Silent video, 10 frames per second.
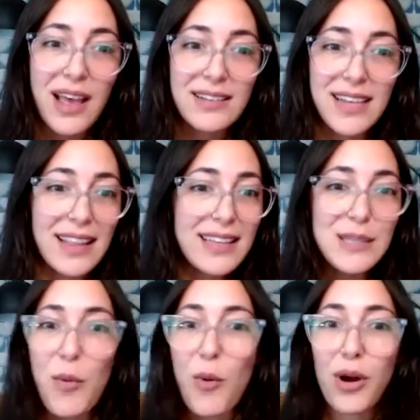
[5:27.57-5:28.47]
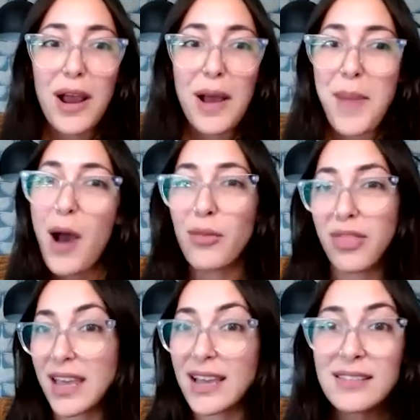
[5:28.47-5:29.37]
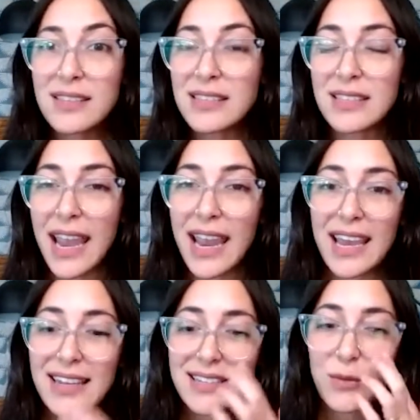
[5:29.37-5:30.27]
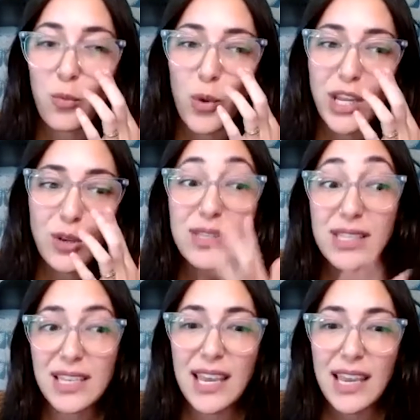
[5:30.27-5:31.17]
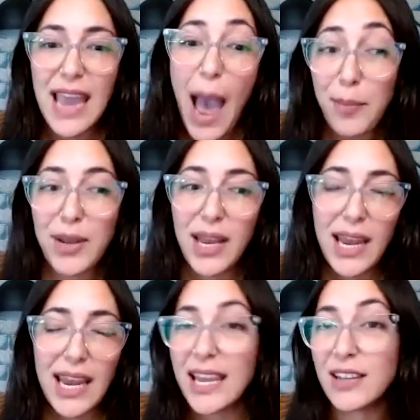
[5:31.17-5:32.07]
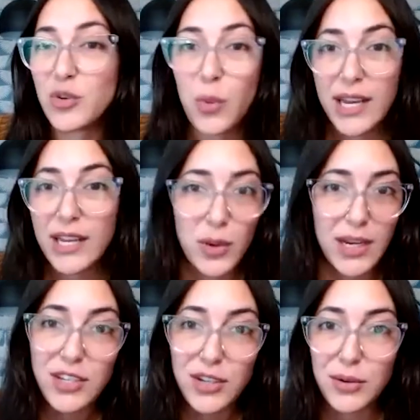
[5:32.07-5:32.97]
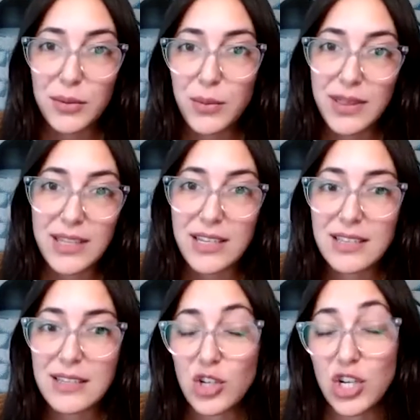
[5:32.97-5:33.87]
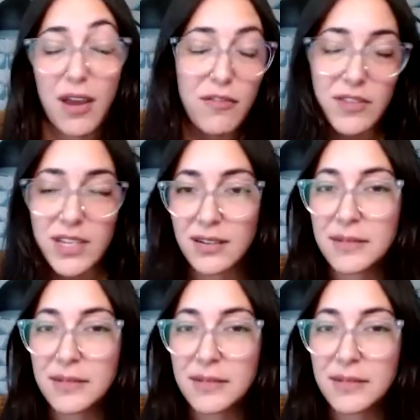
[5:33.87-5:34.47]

tell us more about this and what you see happening in twenty twenty-two with this shift.